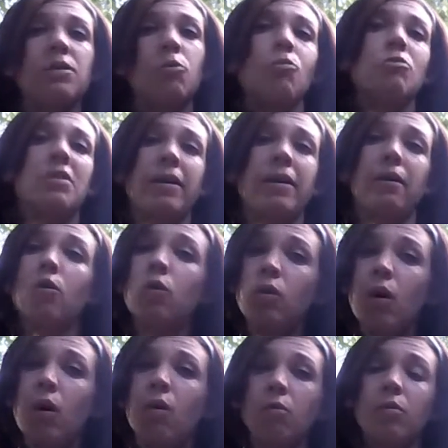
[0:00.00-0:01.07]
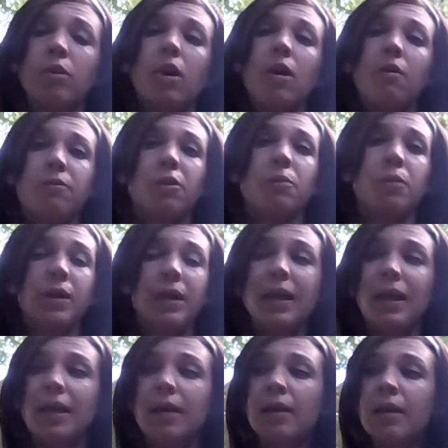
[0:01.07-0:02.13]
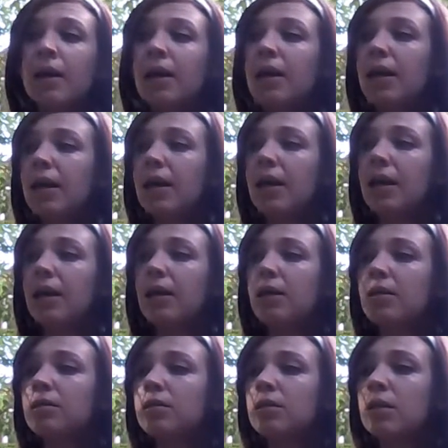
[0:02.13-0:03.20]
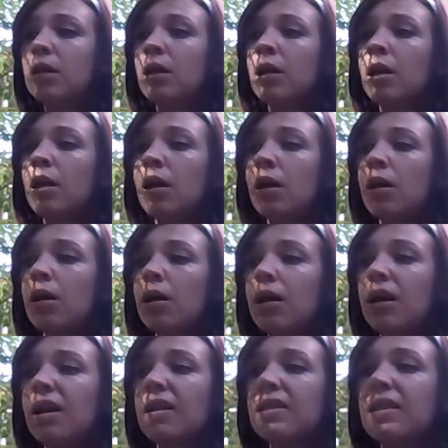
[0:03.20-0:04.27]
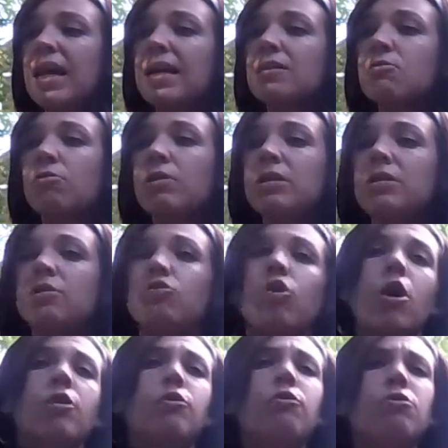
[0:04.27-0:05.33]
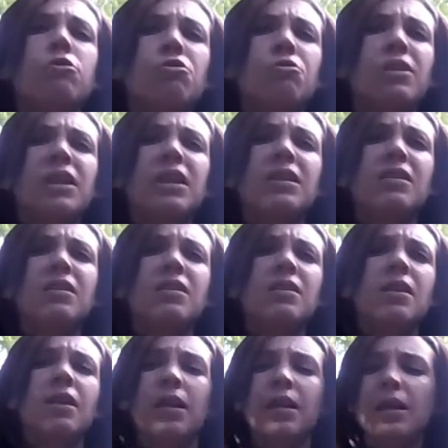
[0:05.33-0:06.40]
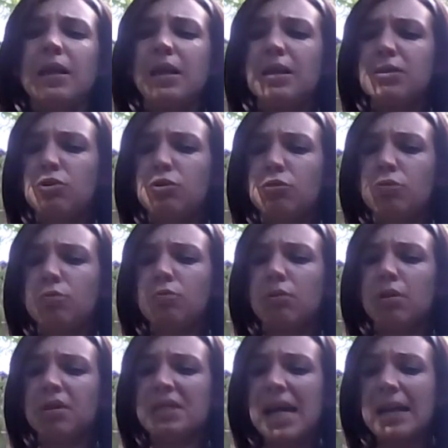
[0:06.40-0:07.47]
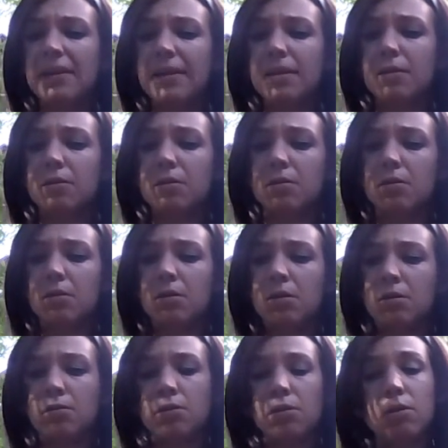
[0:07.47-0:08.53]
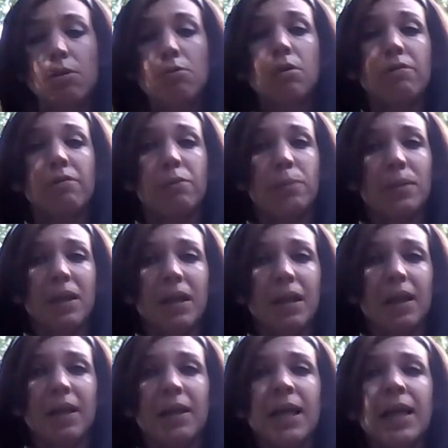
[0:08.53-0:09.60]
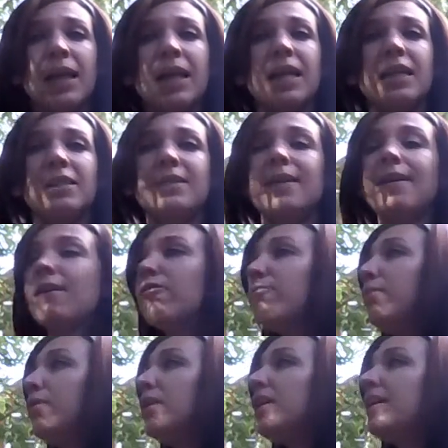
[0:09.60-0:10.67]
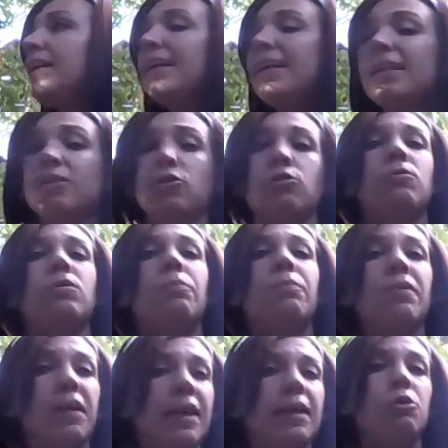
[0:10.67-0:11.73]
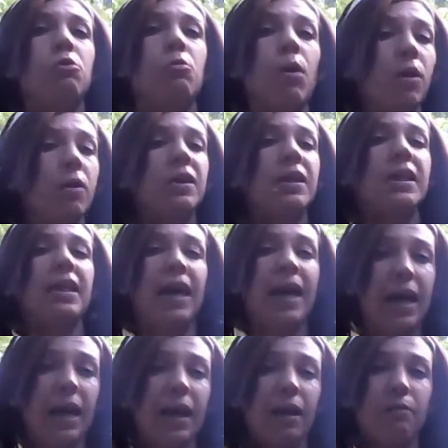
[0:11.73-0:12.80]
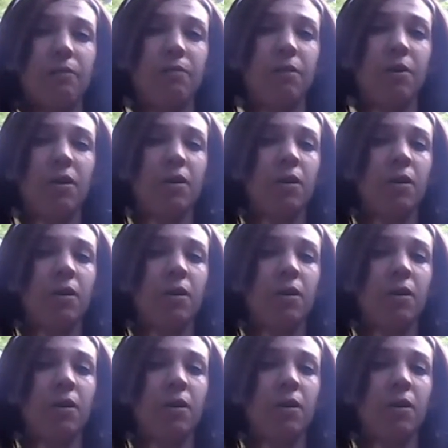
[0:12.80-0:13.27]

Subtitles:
It's almost like a clone of your plant, and that's going to draw nutrients into that little clone of a plant instead of putting it into the plant you already have.